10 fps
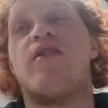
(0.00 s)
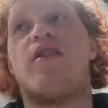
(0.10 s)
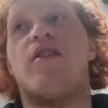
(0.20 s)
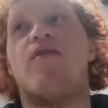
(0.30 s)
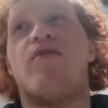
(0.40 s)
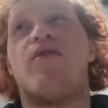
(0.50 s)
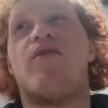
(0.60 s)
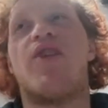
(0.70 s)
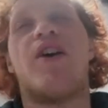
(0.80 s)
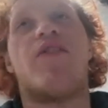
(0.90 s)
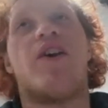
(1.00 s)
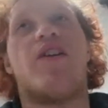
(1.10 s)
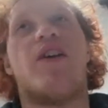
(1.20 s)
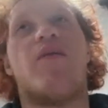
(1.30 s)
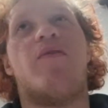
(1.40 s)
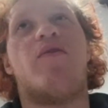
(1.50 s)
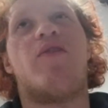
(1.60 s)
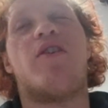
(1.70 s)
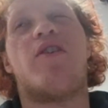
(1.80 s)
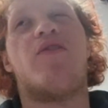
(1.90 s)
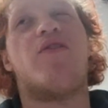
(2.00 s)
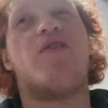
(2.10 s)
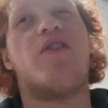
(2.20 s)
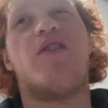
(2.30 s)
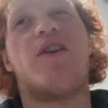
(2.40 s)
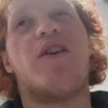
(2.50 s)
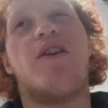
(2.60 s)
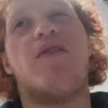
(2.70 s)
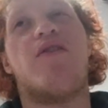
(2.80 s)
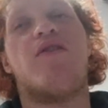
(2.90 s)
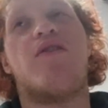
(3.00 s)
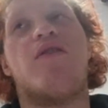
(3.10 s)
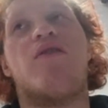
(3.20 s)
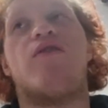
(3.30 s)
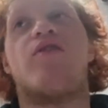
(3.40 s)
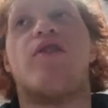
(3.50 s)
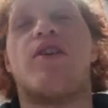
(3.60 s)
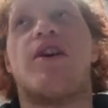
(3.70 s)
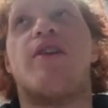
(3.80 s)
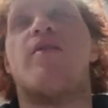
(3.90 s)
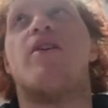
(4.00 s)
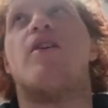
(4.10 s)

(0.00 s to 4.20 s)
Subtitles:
I can't even say that name. It was something like Sergey, not Sergey.